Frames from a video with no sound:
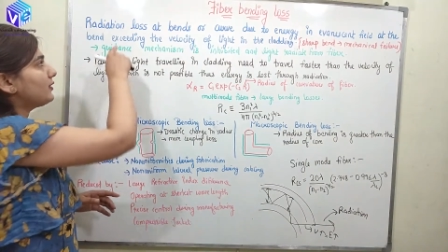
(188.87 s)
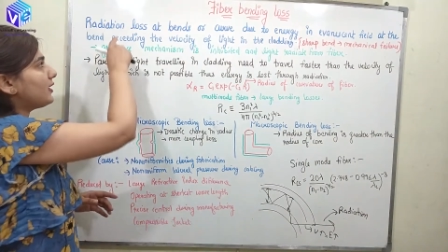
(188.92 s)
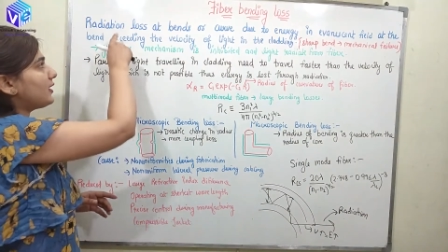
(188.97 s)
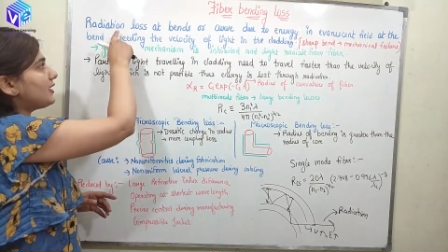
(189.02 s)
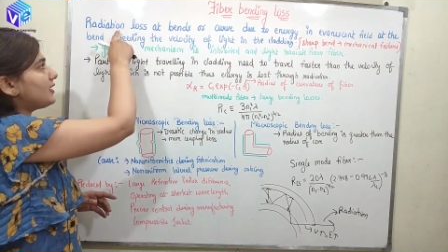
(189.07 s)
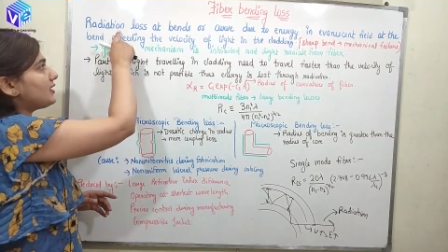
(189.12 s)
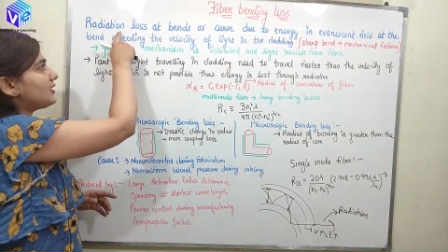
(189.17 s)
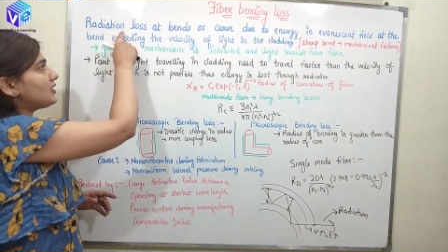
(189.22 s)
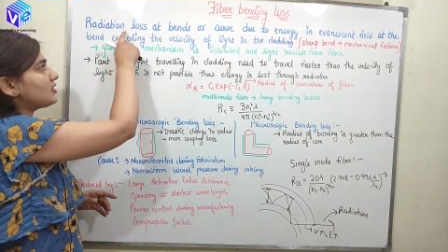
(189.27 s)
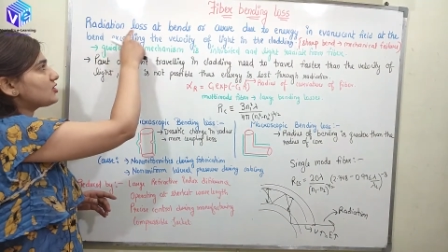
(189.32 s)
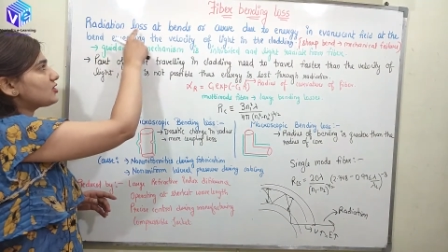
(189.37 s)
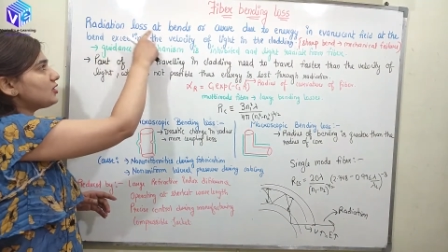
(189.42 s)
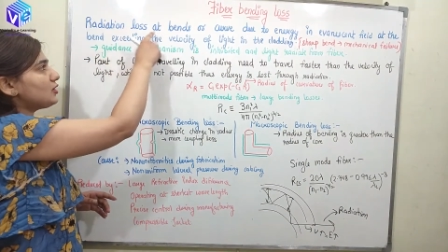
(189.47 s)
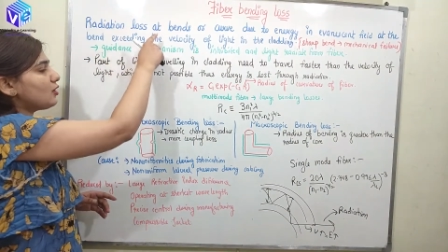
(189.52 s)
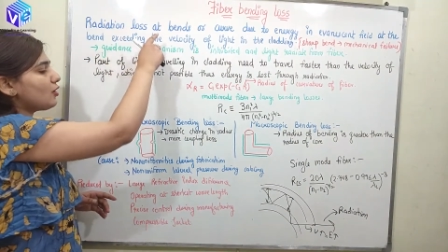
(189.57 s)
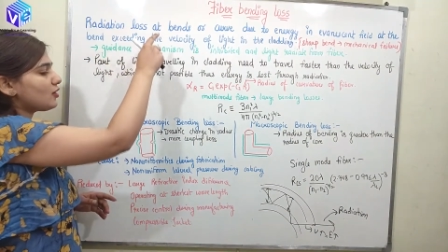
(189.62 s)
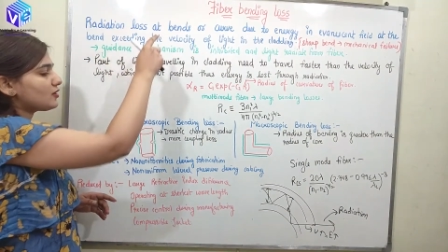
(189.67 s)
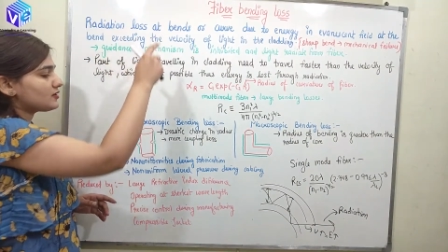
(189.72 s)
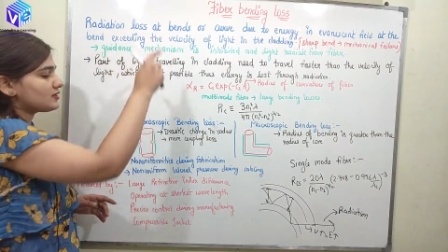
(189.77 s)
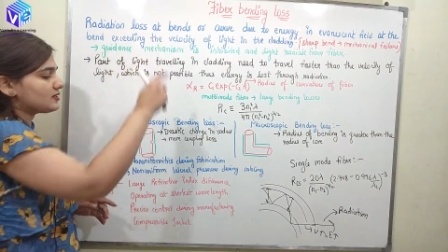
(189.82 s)
the
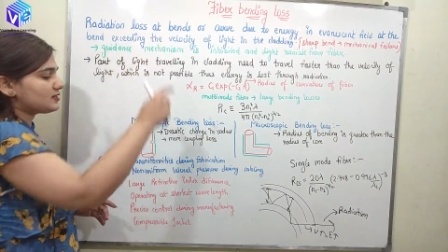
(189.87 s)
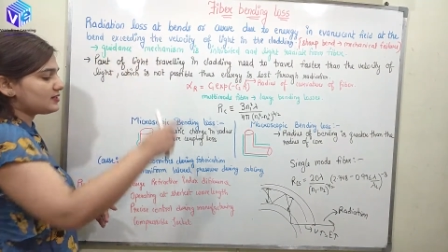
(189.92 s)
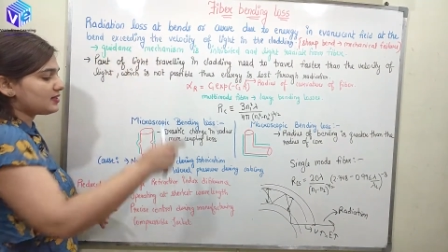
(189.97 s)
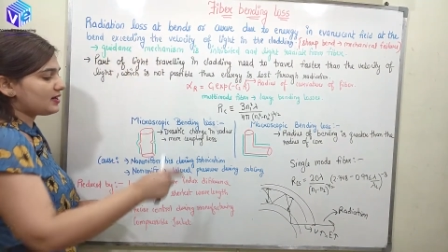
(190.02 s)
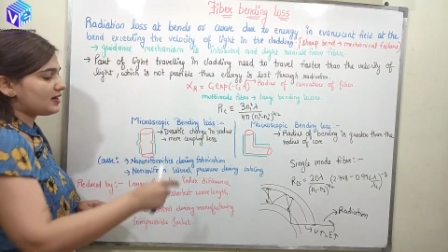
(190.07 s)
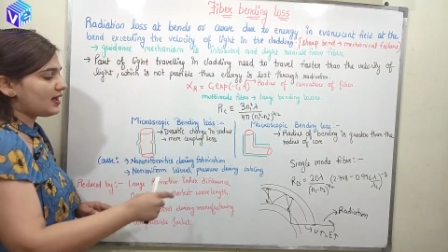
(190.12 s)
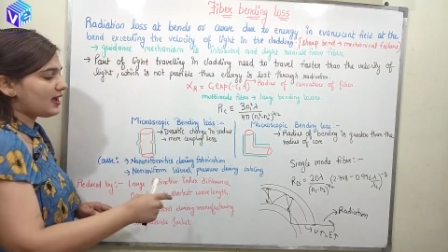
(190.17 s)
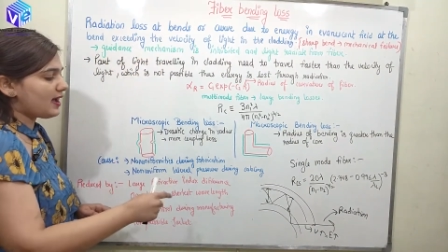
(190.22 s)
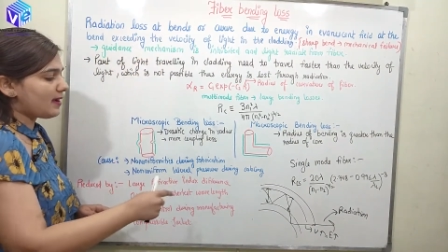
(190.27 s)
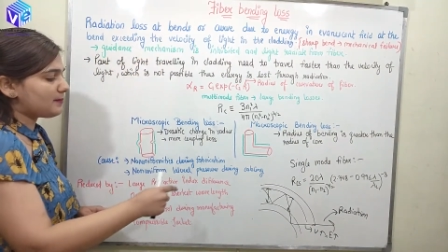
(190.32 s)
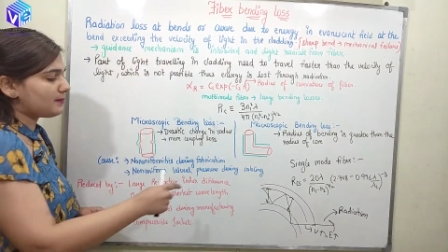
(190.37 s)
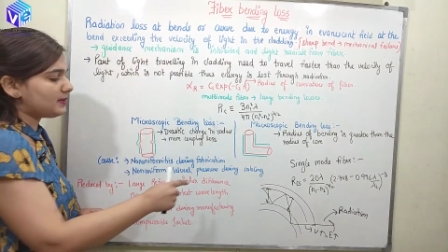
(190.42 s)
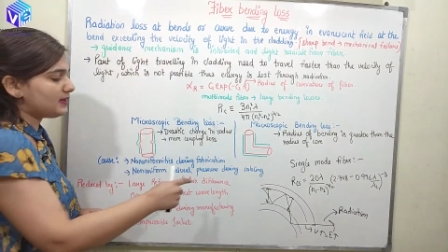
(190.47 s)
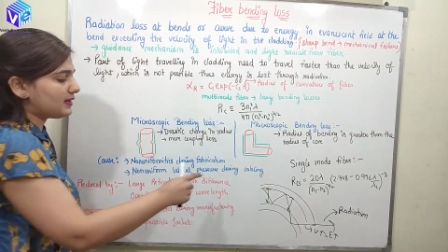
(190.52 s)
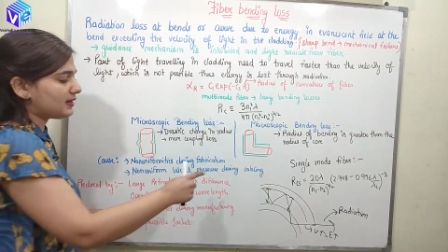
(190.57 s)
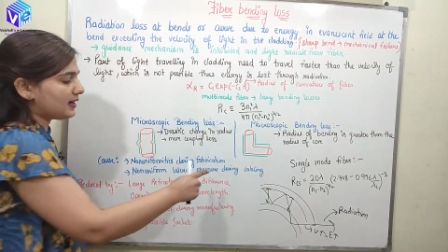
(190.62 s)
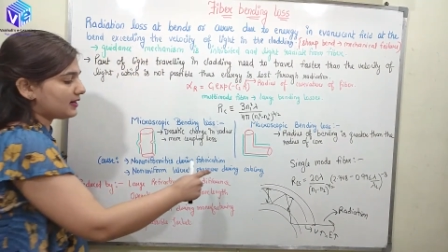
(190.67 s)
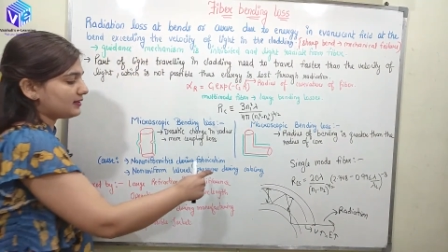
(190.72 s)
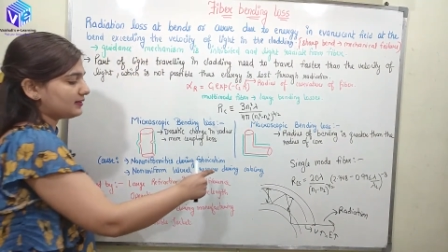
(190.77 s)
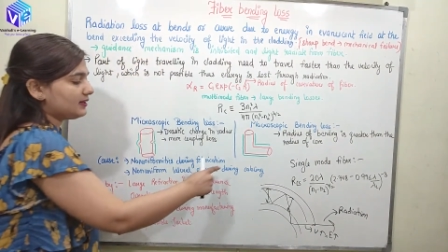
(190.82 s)
radiation losses are
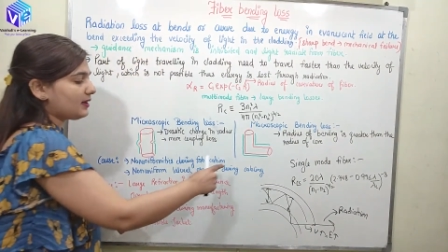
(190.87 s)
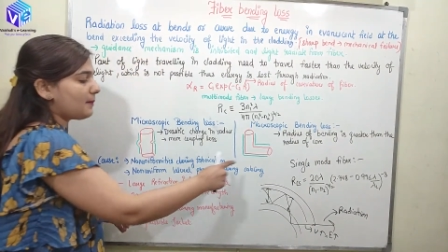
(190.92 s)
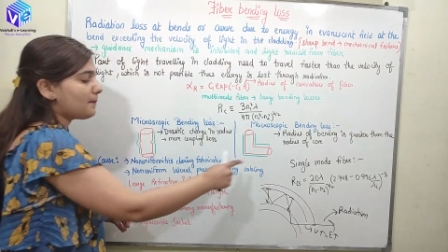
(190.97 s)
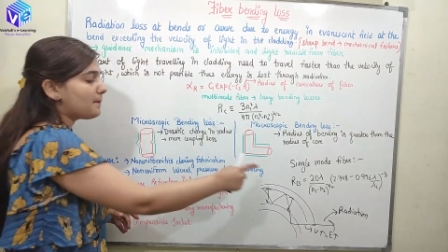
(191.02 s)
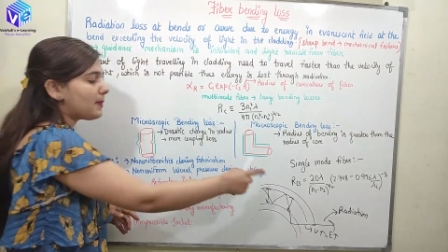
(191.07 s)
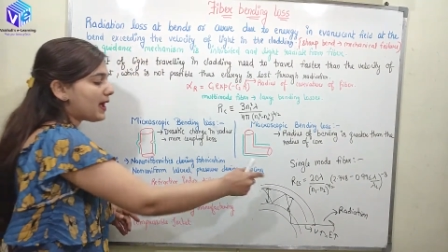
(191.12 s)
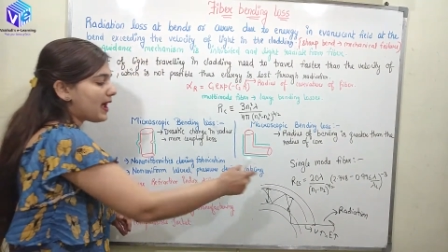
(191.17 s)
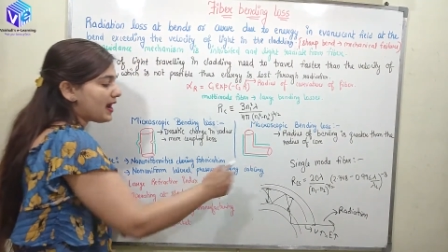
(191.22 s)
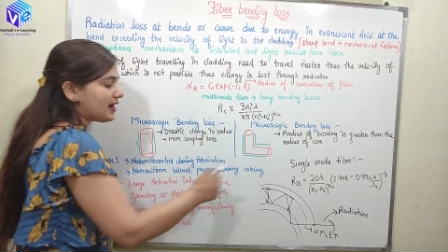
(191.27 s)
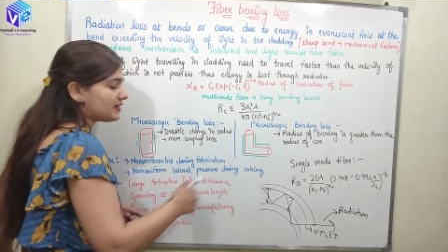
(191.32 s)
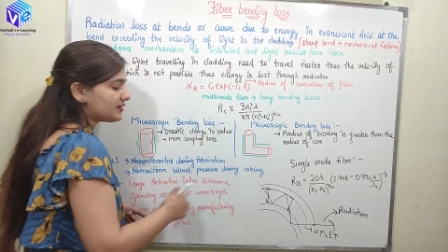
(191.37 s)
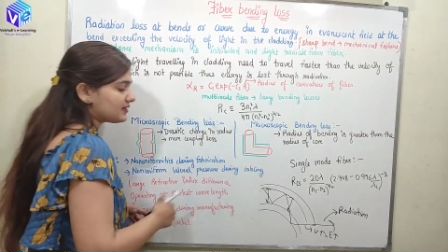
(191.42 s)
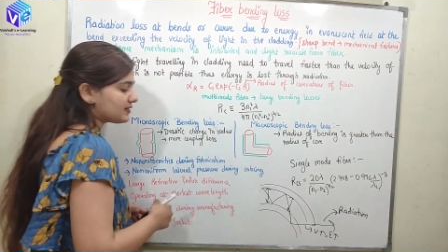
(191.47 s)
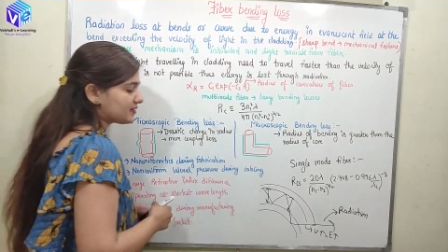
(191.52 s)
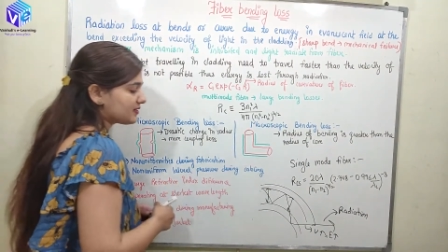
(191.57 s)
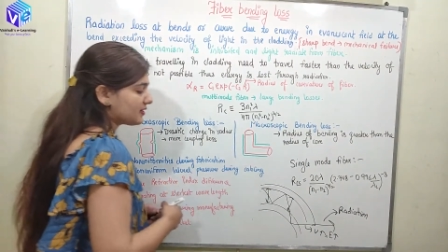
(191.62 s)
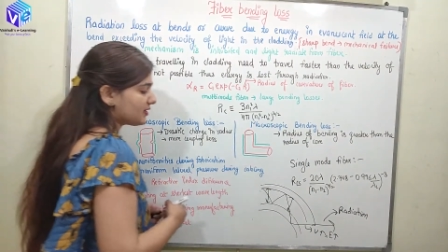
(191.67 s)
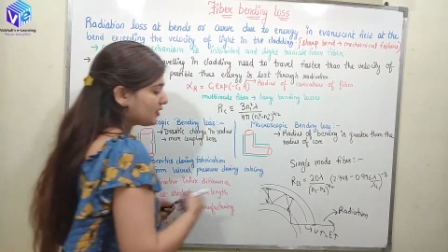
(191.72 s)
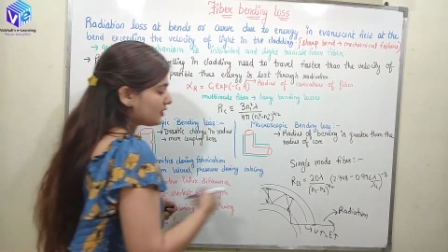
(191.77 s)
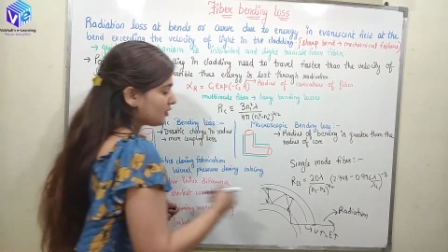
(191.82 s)
happening at the bands